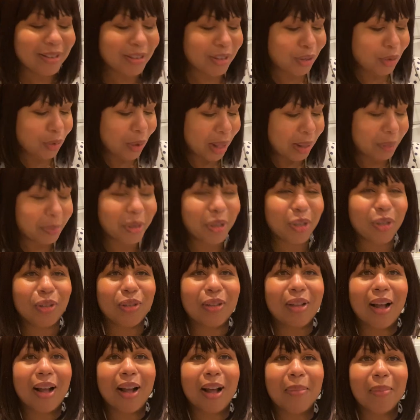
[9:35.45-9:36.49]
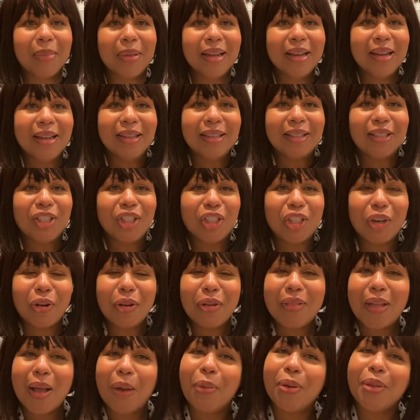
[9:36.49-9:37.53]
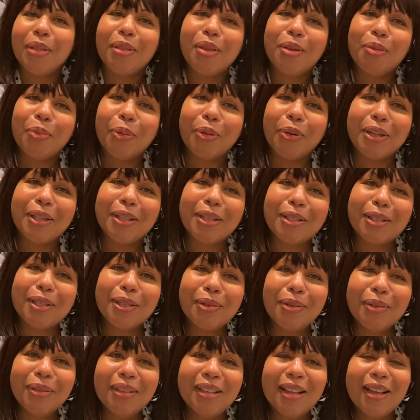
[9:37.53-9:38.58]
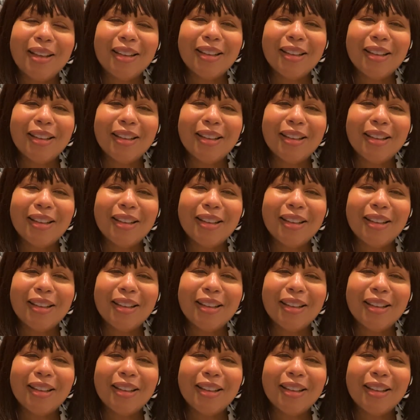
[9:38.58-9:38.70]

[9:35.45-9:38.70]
So I'll be sharing that with you pretty soon.